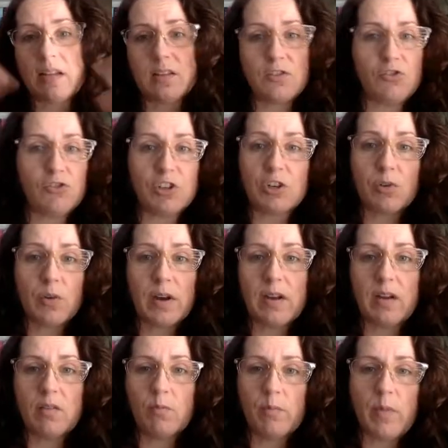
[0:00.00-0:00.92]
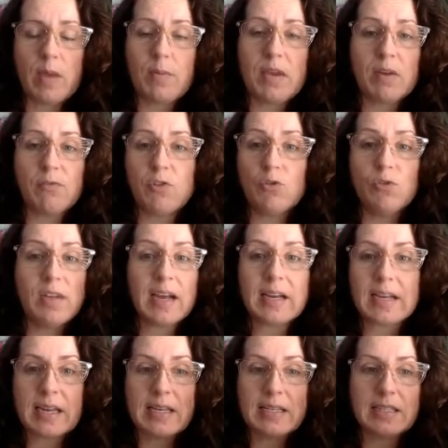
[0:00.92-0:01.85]
spans maybe a few
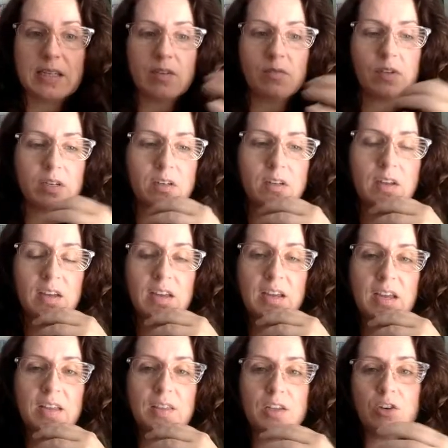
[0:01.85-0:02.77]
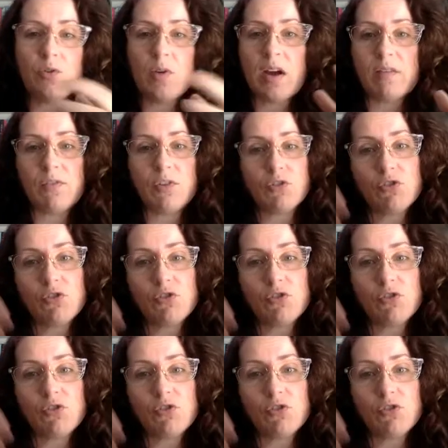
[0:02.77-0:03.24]
decades even, and then you have their